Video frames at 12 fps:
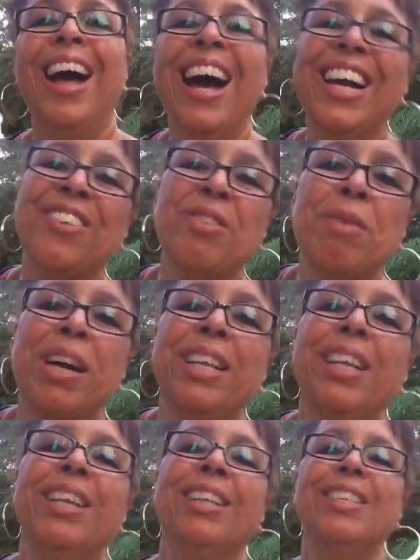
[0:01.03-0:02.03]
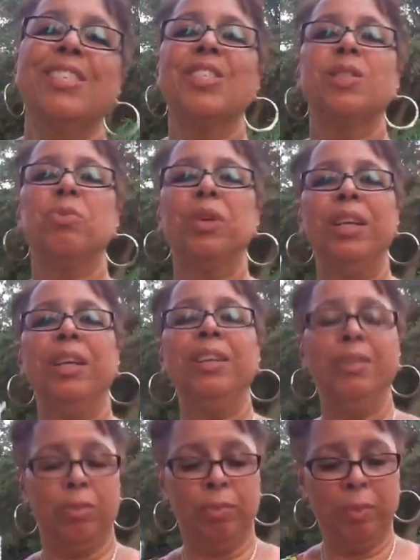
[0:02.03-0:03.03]
Hi everybody, this is Sabrina
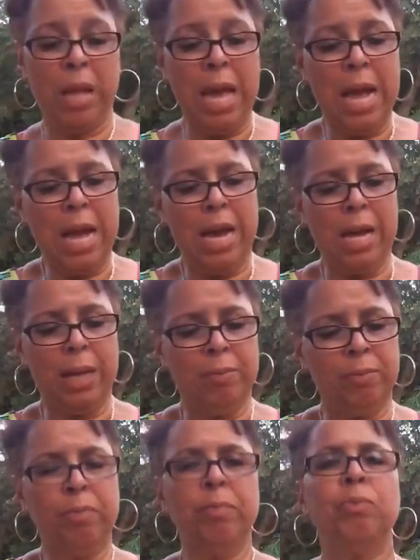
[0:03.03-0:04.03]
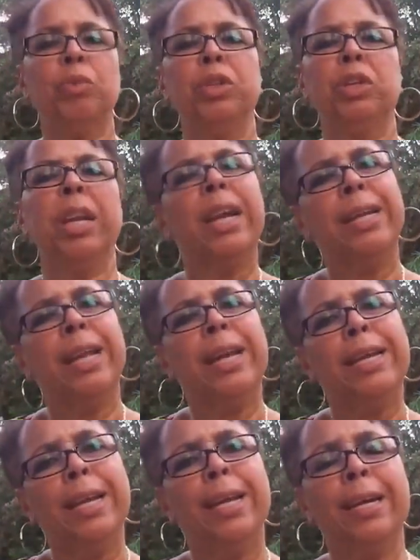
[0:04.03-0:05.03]
with your Night
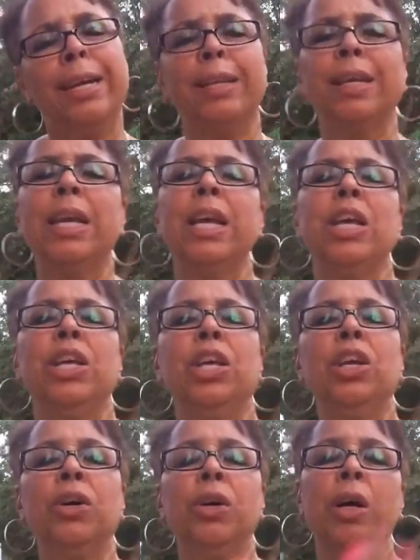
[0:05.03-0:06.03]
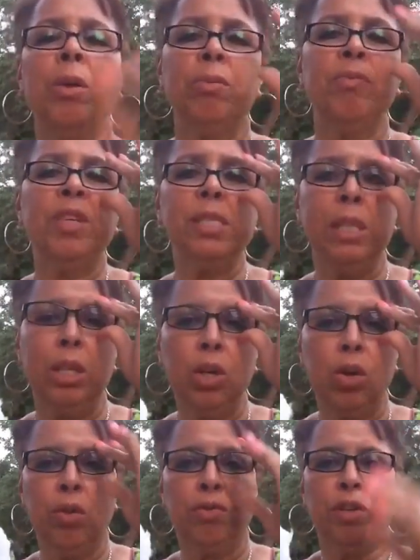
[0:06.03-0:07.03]
Nugget. You know, I'm visiting a
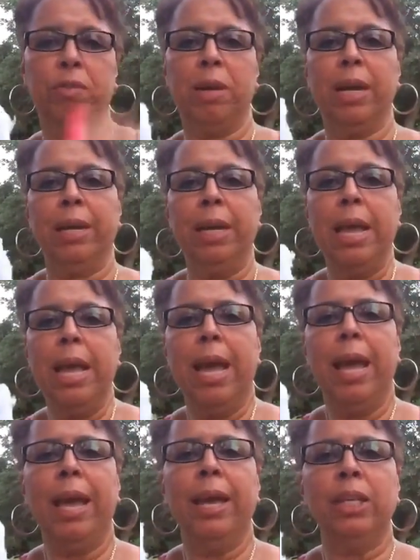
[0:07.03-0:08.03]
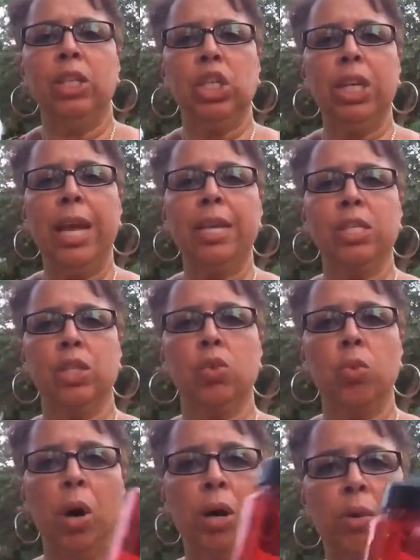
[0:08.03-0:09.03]
girlfriend of mine, and she has
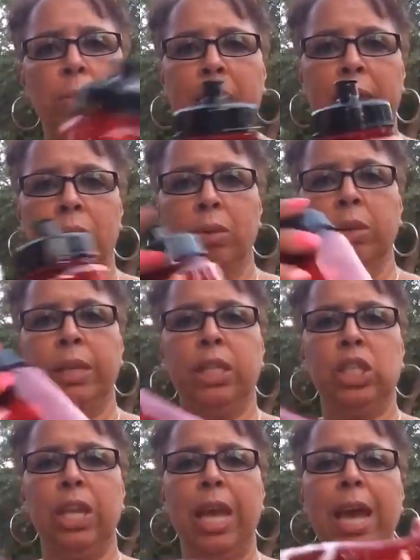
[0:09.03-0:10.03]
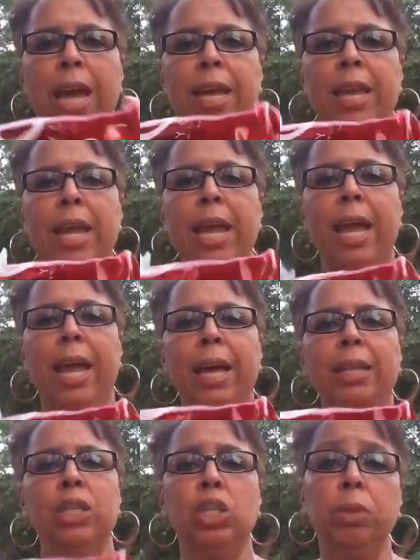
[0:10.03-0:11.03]
this water bottle that she had,
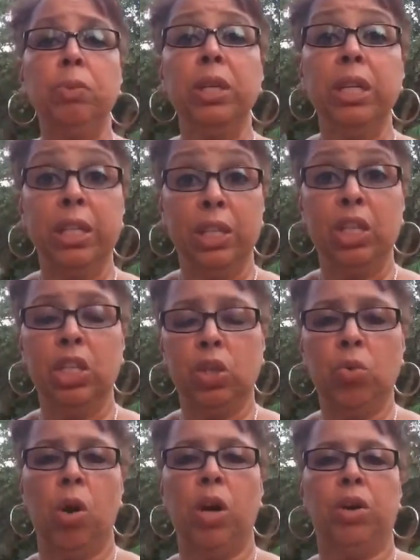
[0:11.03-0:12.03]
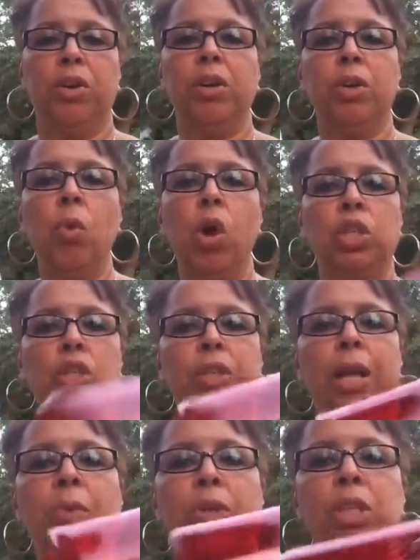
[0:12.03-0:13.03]
and she put it in the dishwasher.
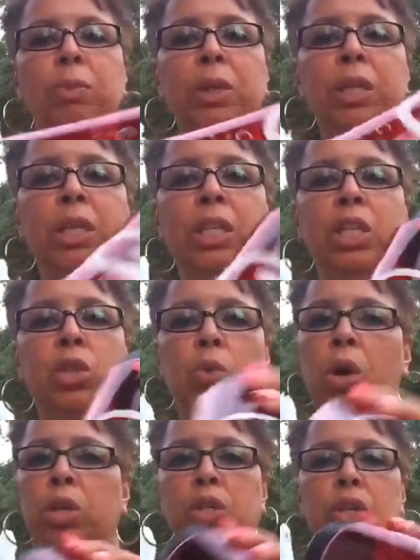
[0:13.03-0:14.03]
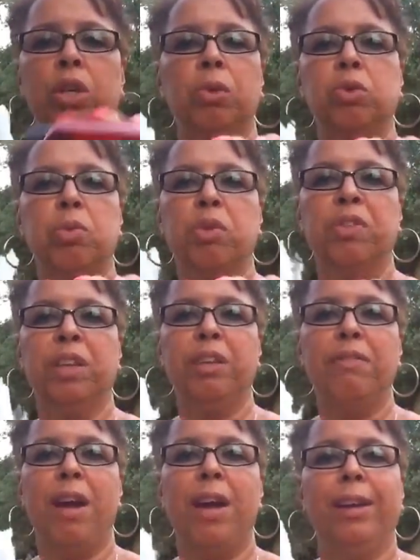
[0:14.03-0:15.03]
Now when she put it in the dishwasher, it was
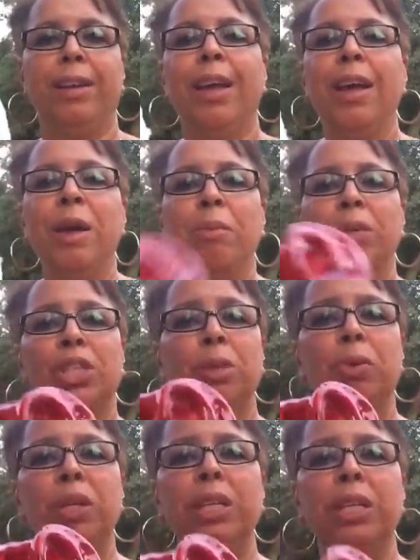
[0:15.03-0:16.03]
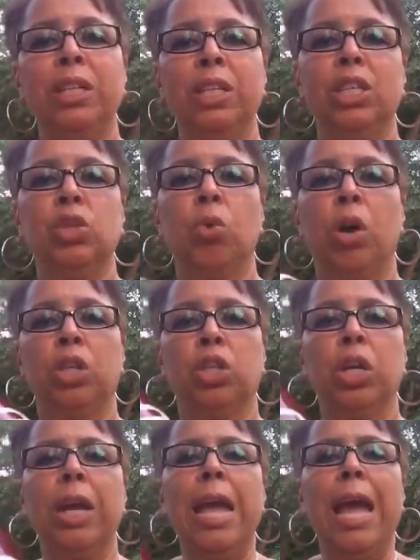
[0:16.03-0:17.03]
perfectly fine. But she put it in the
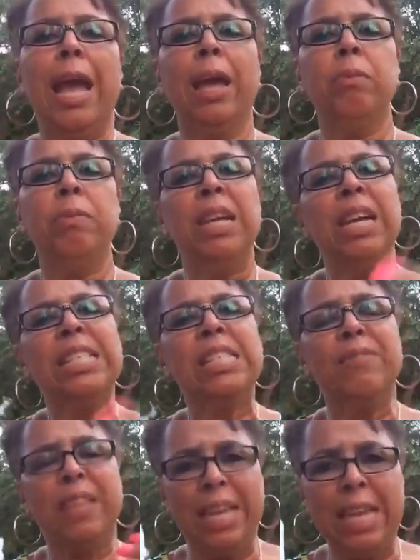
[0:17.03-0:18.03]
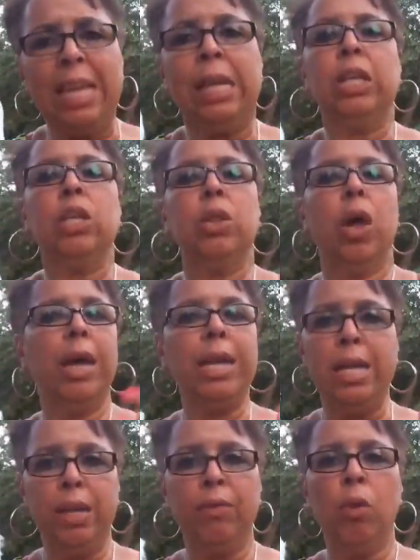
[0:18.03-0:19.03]
dishwasher, and because of the heat
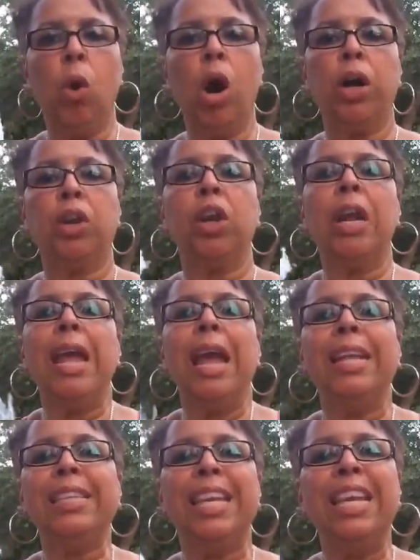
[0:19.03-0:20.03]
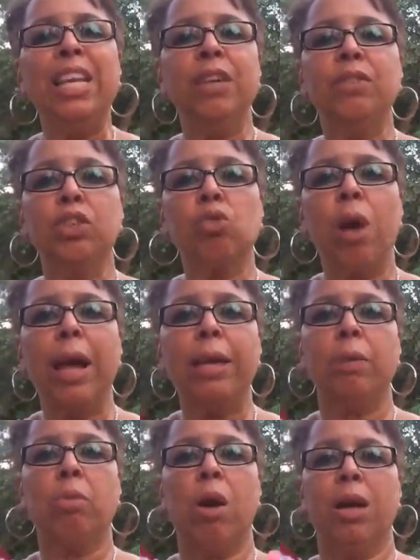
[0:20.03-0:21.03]
of the water and the heat of the
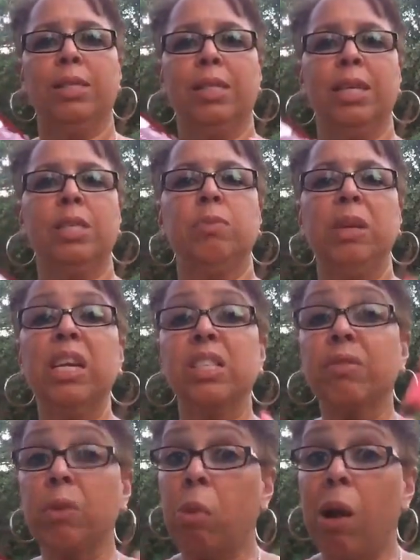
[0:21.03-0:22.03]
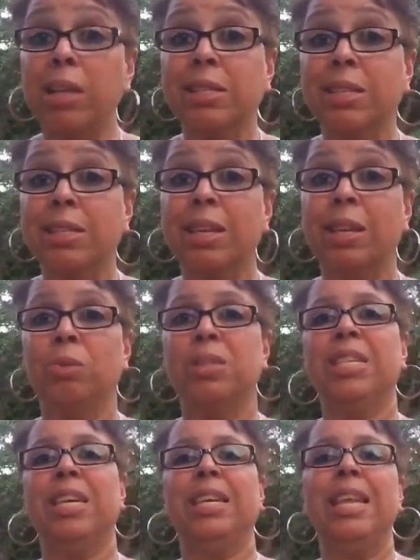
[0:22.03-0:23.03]
drying process, because of the process that it
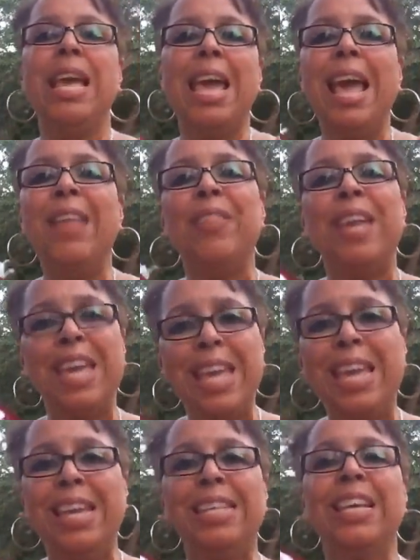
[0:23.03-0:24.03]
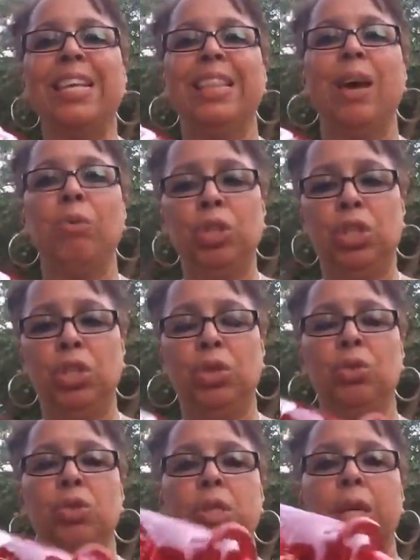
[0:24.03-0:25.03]
was in and the heat that was
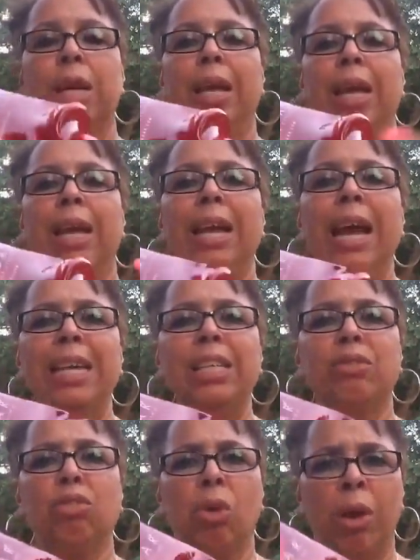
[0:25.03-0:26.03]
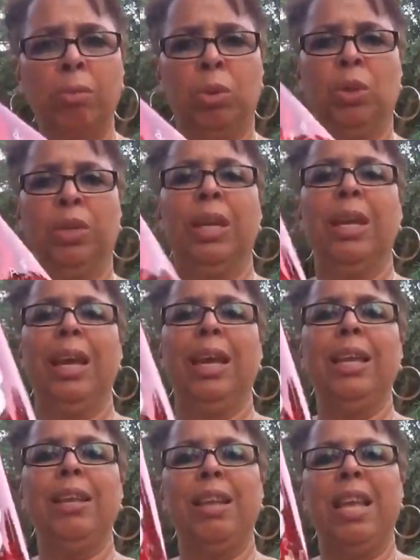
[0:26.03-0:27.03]
used, it kind of crumbled
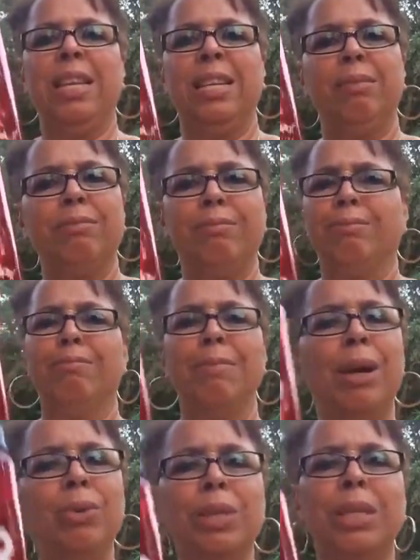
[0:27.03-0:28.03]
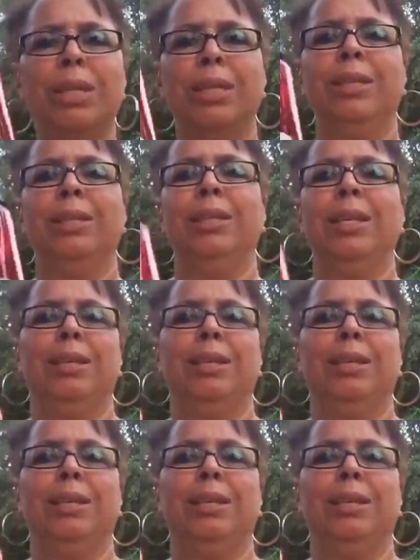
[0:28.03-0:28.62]
and it melted, and